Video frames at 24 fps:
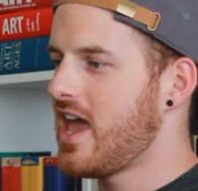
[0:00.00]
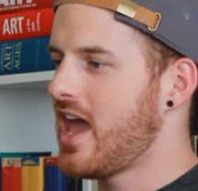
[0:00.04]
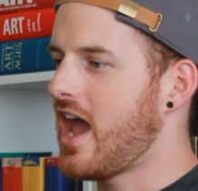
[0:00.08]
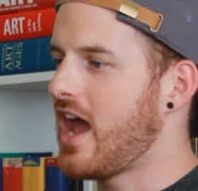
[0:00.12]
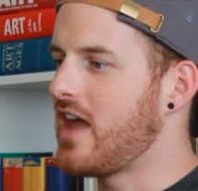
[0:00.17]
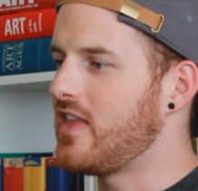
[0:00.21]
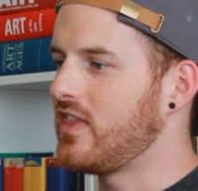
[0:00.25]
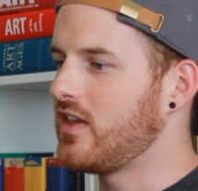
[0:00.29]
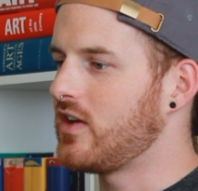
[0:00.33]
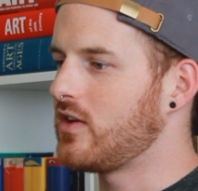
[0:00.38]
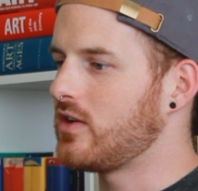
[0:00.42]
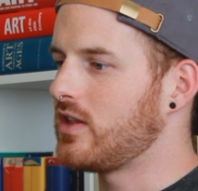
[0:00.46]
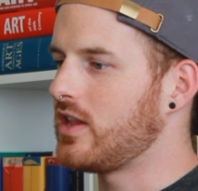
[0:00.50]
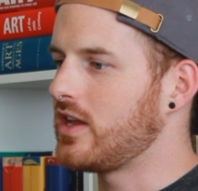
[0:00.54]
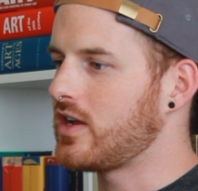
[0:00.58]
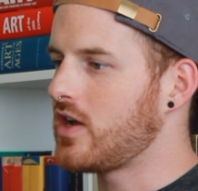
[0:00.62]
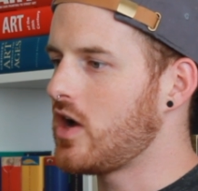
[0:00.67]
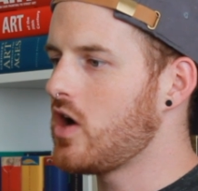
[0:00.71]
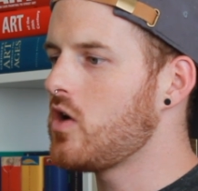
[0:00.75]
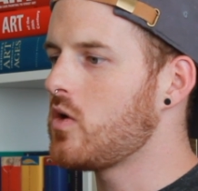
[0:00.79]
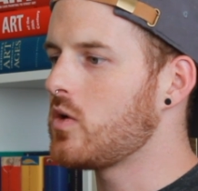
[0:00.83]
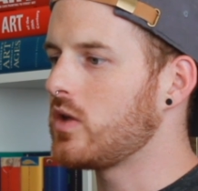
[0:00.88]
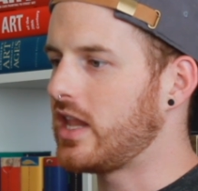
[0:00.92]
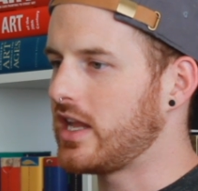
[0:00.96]
And they're
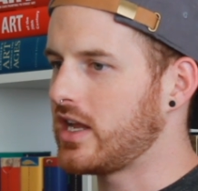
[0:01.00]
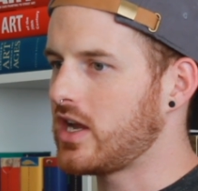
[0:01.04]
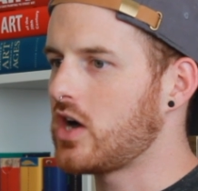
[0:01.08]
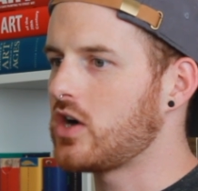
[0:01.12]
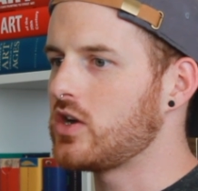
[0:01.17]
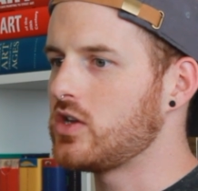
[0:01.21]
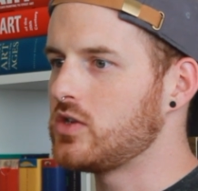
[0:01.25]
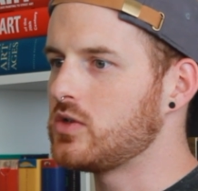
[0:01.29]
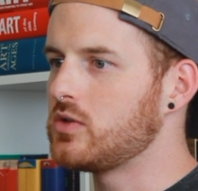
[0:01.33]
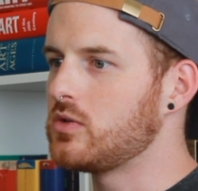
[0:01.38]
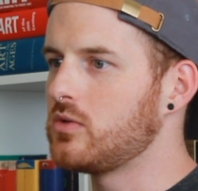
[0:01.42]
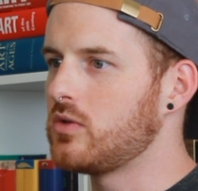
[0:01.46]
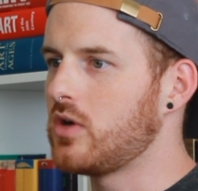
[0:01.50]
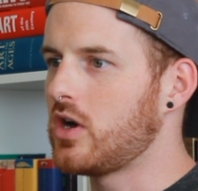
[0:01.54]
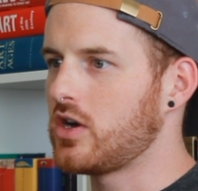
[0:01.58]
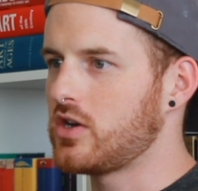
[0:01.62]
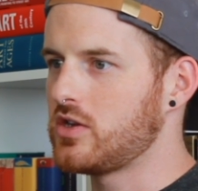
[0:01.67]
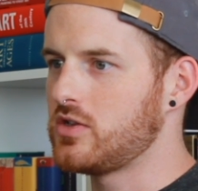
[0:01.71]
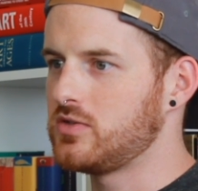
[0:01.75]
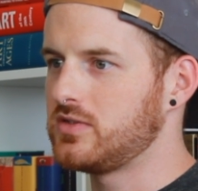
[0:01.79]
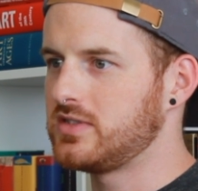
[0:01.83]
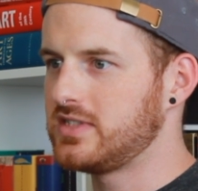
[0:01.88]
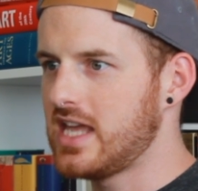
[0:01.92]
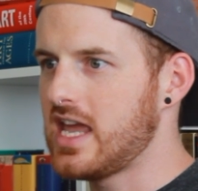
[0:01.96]
like, oh, like, are
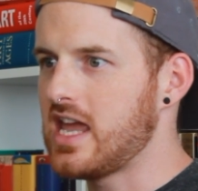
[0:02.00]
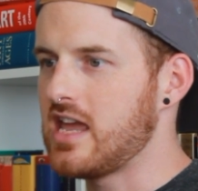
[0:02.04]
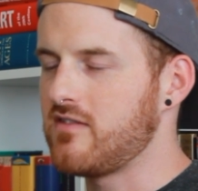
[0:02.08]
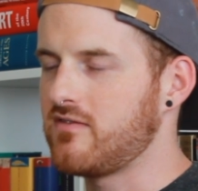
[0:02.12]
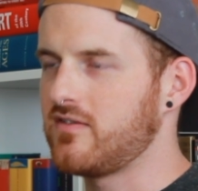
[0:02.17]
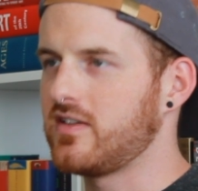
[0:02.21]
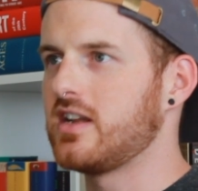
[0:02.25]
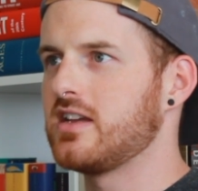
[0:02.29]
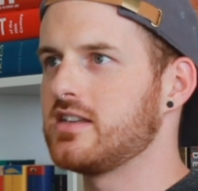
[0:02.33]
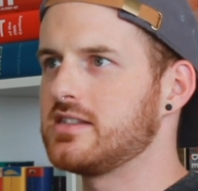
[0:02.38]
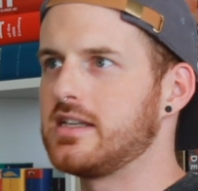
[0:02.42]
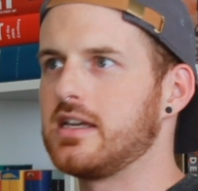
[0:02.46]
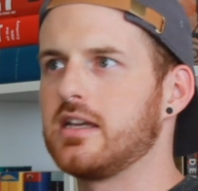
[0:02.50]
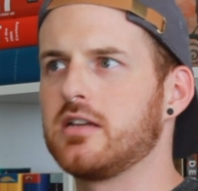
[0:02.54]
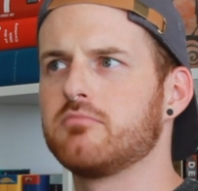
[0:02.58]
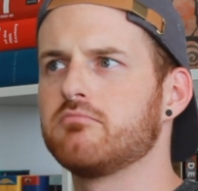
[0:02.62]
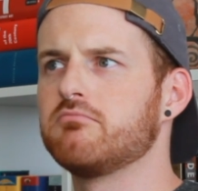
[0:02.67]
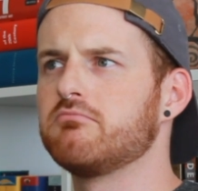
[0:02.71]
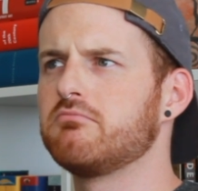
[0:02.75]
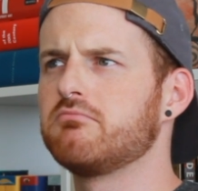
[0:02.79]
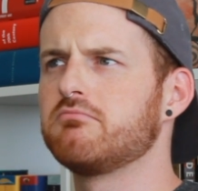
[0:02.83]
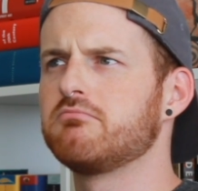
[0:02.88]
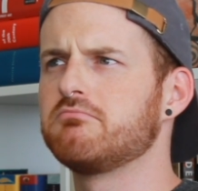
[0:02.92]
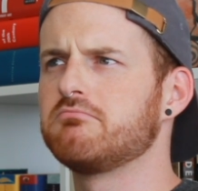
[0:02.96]
you safe? And I was like,
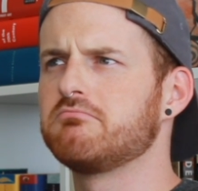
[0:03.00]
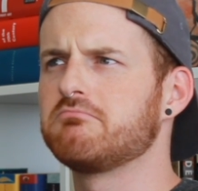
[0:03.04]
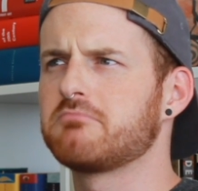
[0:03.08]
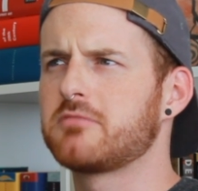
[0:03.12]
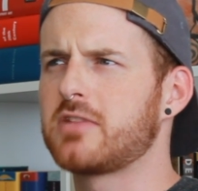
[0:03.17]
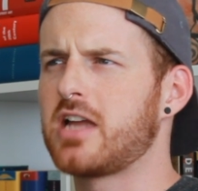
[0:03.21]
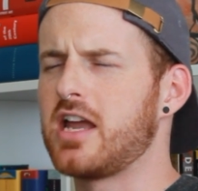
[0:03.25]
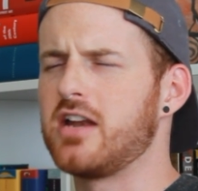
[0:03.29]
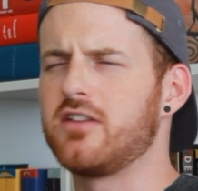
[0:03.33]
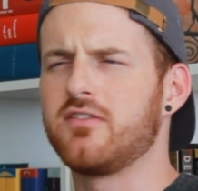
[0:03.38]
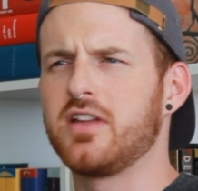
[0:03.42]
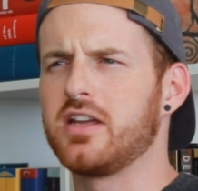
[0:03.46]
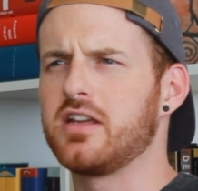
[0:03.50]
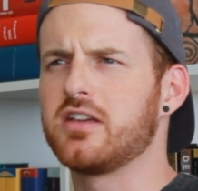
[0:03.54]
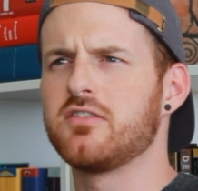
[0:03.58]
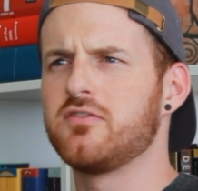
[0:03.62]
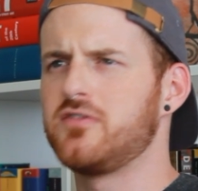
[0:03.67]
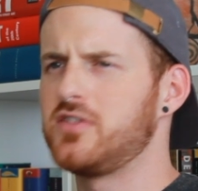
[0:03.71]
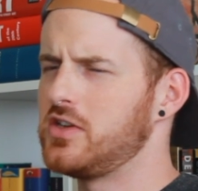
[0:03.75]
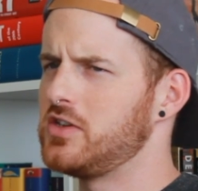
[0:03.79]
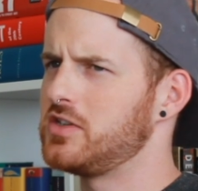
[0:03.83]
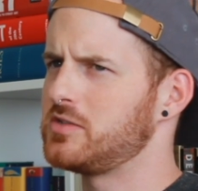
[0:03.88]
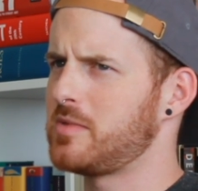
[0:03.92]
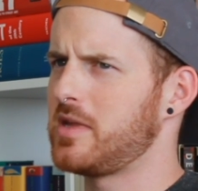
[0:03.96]
kind of like
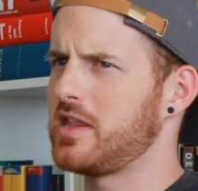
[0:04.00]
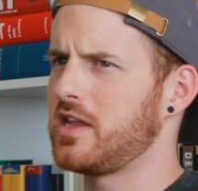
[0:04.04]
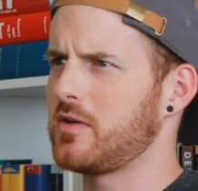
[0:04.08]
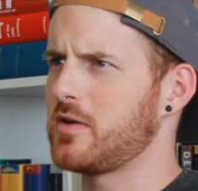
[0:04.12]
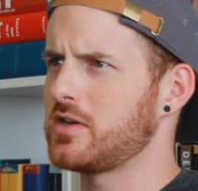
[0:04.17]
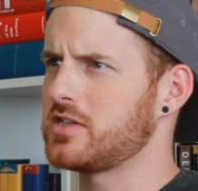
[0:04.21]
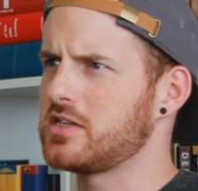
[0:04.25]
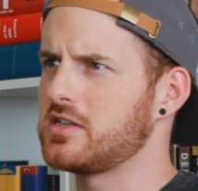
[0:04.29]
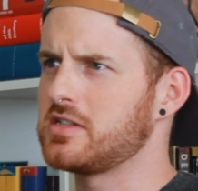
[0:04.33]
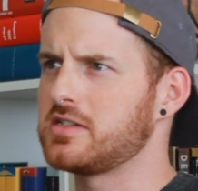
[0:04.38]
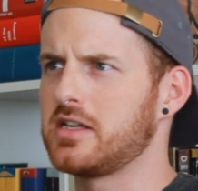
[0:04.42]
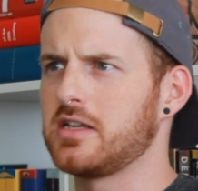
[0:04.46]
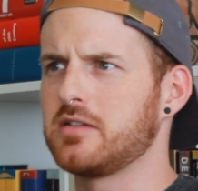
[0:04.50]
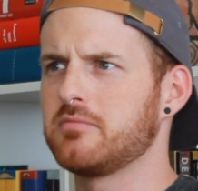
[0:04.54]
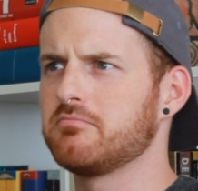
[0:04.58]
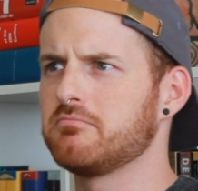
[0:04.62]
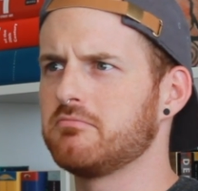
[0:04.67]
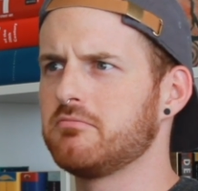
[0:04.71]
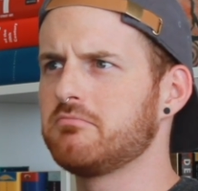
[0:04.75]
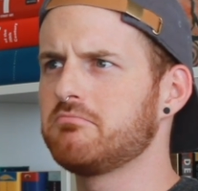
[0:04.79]
confused by that question. I was like,